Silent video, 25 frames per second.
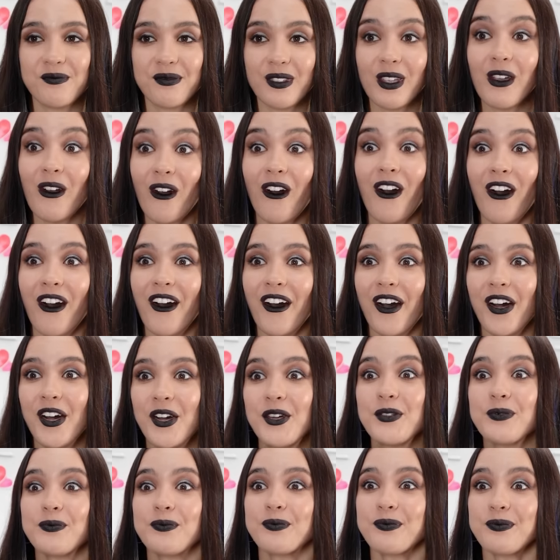There she
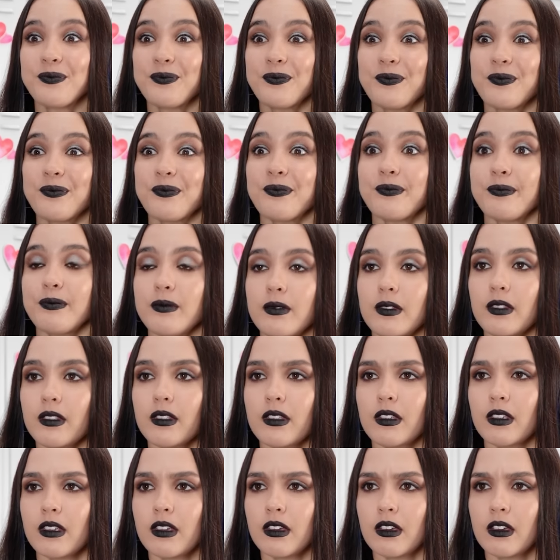is.
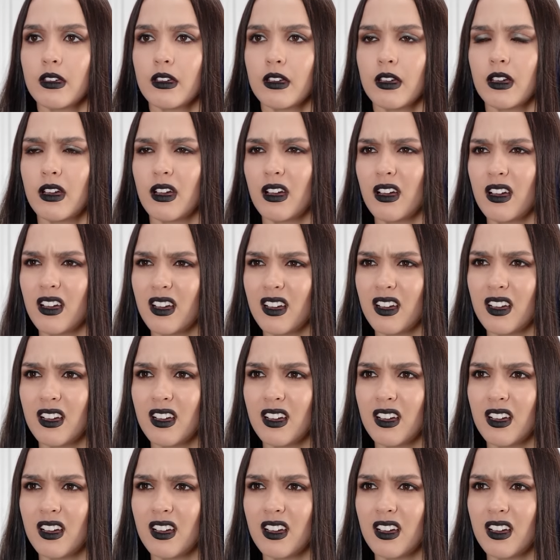Wait.